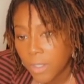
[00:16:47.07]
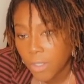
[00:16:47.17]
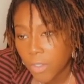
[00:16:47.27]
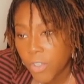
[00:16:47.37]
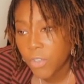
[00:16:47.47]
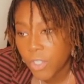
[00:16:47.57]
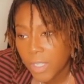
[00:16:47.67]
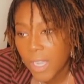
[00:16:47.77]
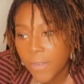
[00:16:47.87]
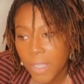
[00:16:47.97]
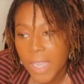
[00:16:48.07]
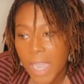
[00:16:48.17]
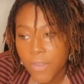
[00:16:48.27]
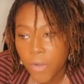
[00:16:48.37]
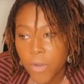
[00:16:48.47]
So you should definitely
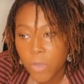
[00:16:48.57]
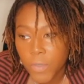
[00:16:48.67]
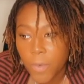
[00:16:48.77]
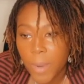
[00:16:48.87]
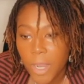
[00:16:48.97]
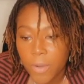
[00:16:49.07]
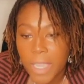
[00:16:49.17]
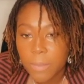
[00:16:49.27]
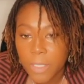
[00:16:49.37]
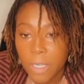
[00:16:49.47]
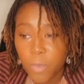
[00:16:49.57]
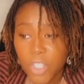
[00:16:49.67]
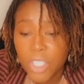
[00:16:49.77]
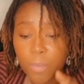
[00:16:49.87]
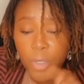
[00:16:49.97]
have your notes for biochem done, which
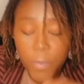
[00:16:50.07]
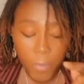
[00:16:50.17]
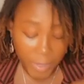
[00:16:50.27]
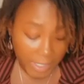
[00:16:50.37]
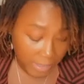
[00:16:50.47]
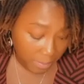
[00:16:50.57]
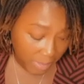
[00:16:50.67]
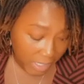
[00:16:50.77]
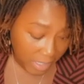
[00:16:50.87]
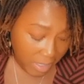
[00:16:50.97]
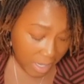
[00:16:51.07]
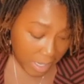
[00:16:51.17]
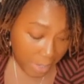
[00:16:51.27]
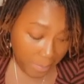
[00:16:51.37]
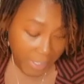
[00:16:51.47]
is a beautiful place to be,
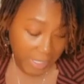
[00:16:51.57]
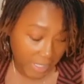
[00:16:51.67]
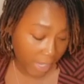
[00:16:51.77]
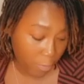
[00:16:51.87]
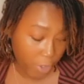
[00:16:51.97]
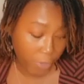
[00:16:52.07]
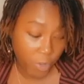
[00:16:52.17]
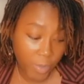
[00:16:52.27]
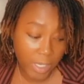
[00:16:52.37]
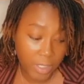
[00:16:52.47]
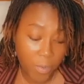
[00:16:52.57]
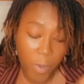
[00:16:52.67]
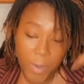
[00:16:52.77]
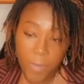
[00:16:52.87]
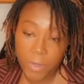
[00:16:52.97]
because then what you're doing to
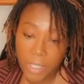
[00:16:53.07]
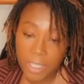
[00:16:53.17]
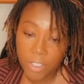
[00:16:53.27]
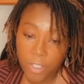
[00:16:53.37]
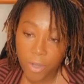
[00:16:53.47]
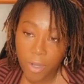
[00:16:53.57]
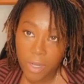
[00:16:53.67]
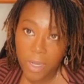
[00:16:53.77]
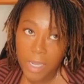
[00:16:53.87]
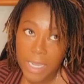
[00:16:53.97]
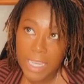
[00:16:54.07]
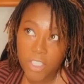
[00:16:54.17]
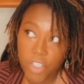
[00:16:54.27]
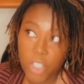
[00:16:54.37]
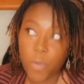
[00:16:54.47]
prepare for lecture
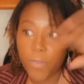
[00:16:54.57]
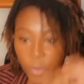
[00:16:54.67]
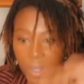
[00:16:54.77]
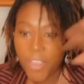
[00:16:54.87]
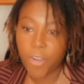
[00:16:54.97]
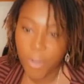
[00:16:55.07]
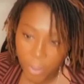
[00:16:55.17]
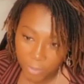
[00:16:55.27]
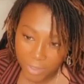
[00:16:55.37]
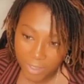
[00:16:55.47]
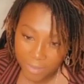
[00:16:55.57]
is just reviewing their notes.